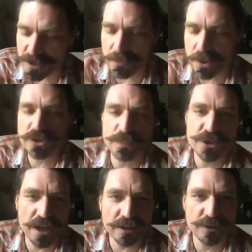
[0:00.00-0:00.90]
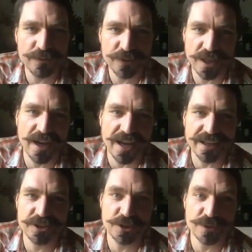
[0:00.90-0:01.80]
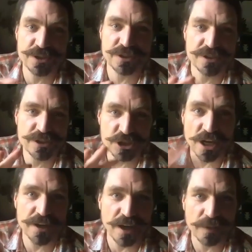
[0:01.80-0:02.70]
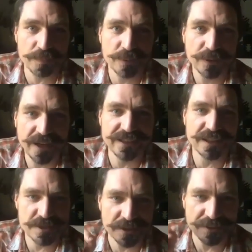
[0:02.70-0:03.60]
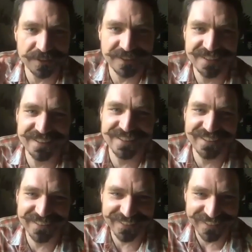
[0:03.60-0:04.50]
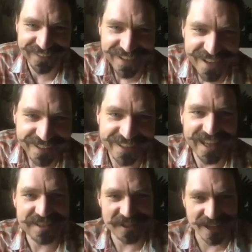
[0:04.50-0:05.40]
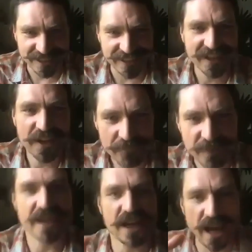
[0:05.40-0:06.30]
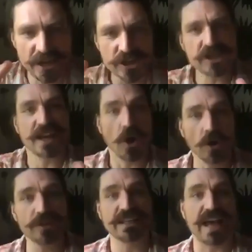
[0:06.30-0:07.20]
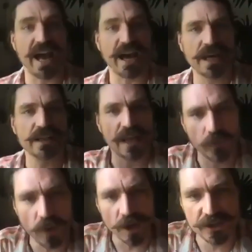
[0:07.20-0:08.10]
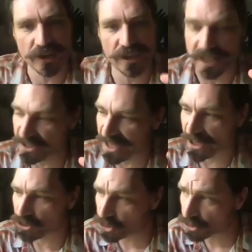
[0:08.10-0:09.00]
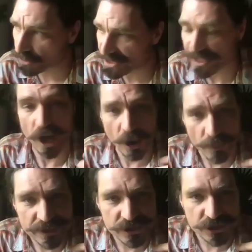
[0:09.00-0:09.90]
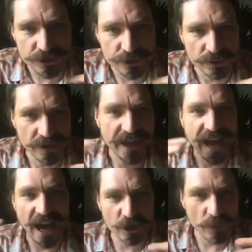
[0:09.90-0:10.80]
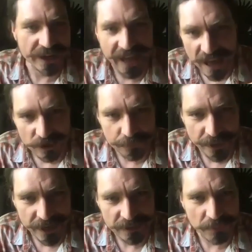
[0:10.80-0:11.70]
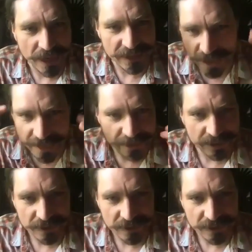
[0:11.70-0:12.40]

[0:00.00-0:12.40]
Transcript: most productive thing I can do is shut up and listen. That's like, and just like holding that and like wondering, like, is that true? Is it always true? How do I calibrate my like